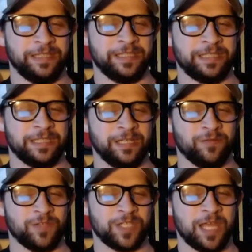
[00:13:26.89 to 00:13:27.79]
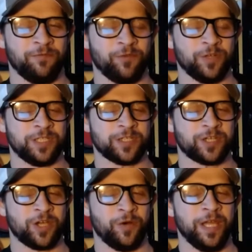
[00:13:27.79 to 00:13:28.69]
city of San
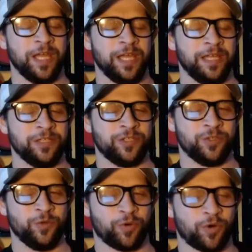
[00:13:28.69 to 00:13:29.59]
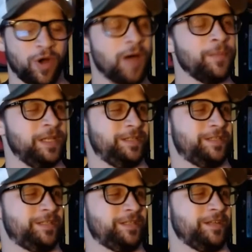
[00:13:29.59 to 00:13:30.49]
Francisco into
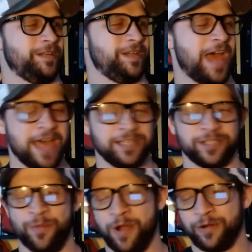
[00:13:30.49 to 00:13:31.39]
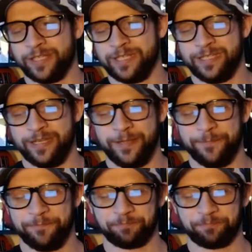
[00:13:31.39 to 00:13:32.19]
prominence as an American city.